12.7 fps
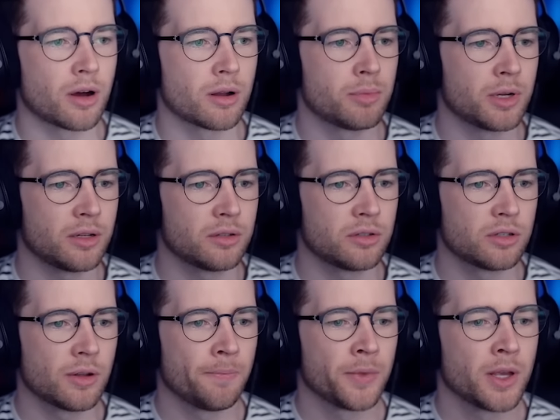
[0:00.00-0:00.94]

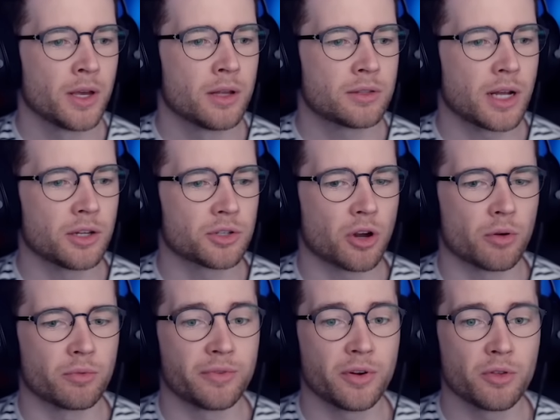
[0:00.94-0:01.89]
please. Telescope.
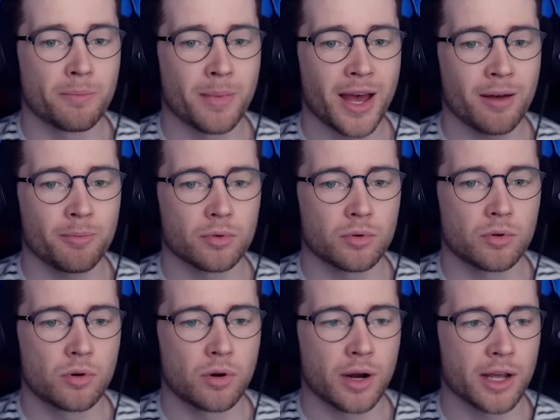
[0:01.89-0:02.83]
Reveal the map
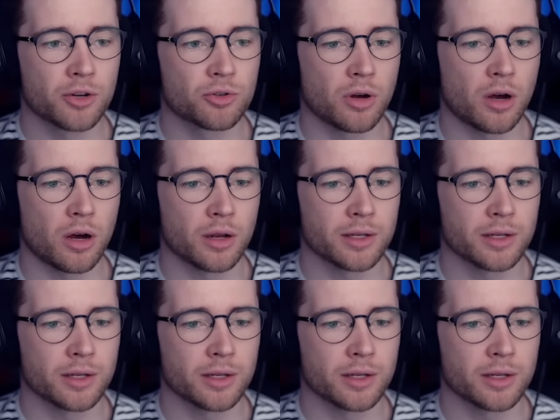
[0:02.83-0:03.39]
or an extra heart.